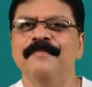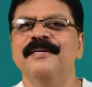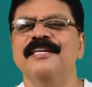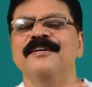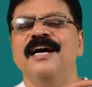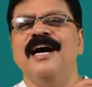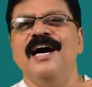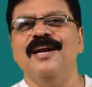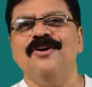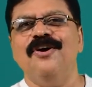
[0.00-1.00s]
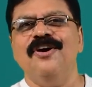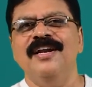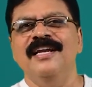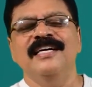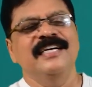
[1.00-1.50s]
but in
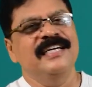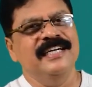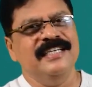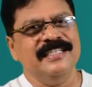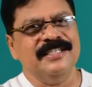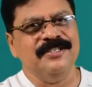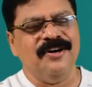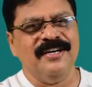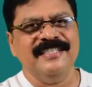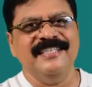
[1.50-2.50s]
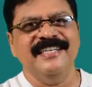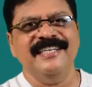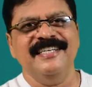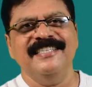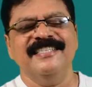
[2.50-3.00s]
alcohol it is not
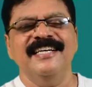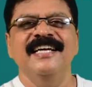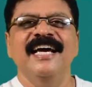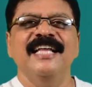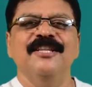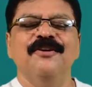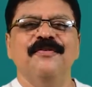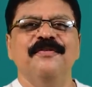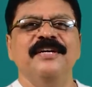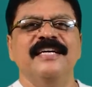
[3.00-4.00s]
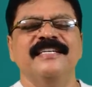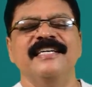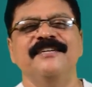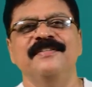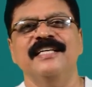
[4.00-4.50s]
acidic in nature, and therefore, when you
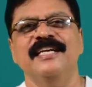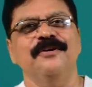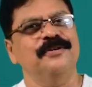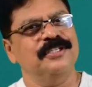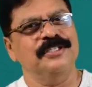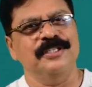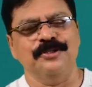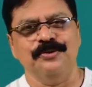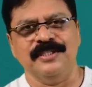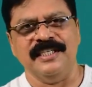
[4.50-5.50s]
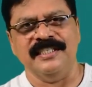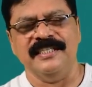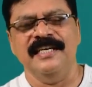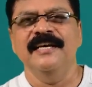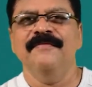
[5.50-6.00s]
treat with NaOH, there is no change.